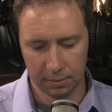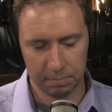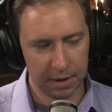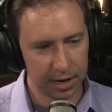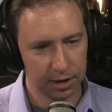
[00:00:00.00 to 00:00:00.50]

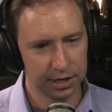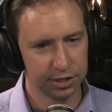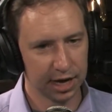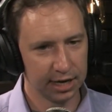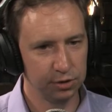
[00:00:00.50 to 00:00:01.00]

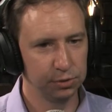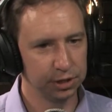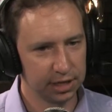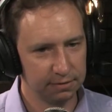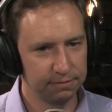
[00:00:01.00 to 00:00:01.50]
marriage and you
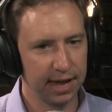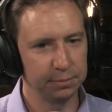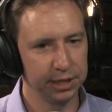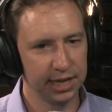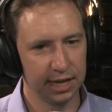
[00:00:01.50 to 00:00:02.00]
looked at
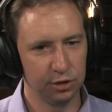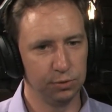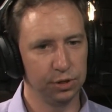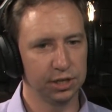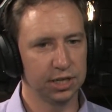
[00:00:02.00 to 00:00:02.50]
family and
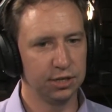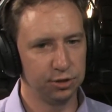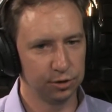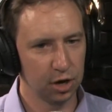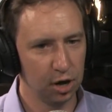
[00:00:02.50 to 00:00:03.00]
you looked
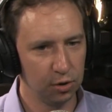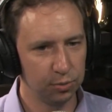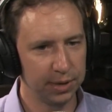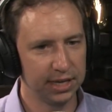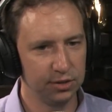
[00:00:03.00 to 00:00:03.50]
at your
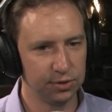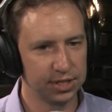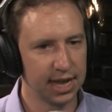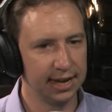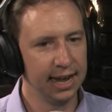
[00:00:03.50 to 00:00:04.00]
home and you
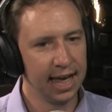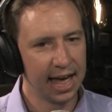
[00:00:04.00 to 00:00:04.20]
said,